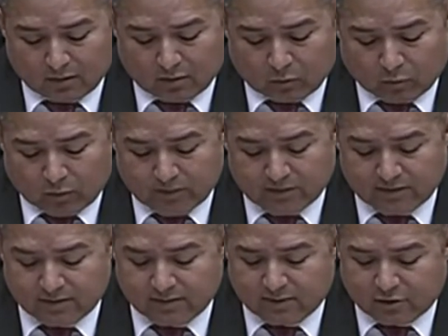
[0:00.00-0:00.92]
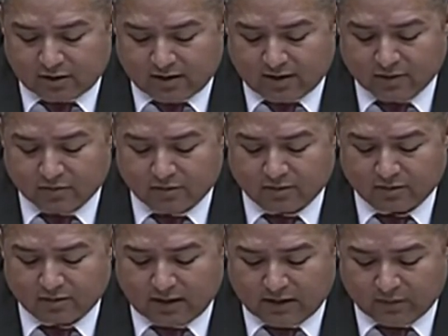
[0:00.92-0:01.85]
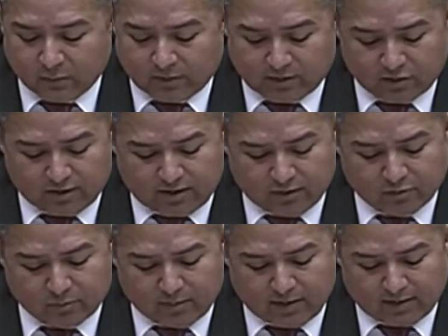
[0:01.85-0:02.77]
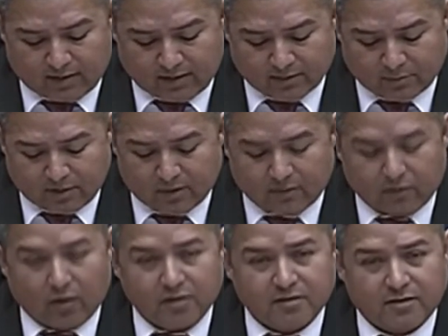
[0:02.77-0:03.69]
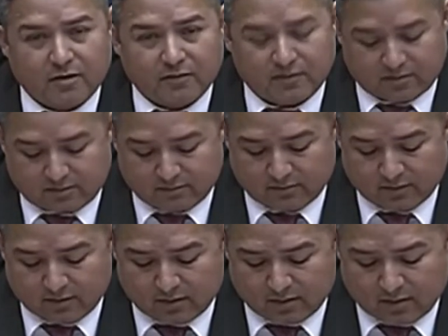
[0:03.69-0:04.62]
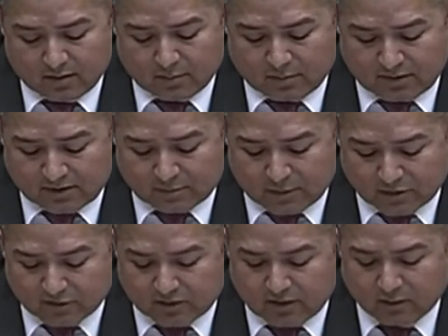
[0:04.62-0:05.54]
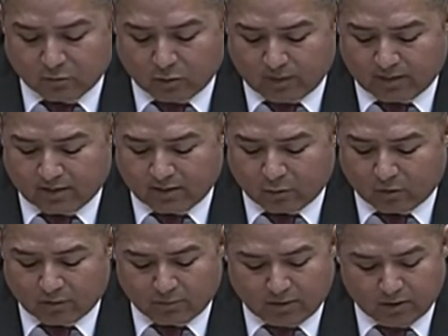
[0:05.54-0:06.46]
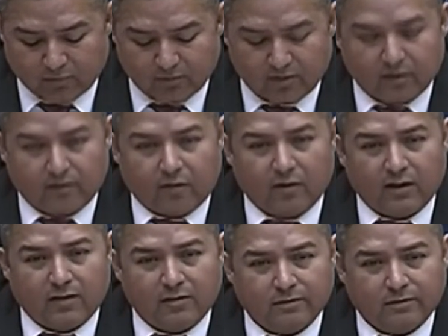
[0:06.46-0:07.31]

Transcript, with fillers: We're resistant to change, even when the change will make things better for ourselves. but especially when we think we're immune to the fallout.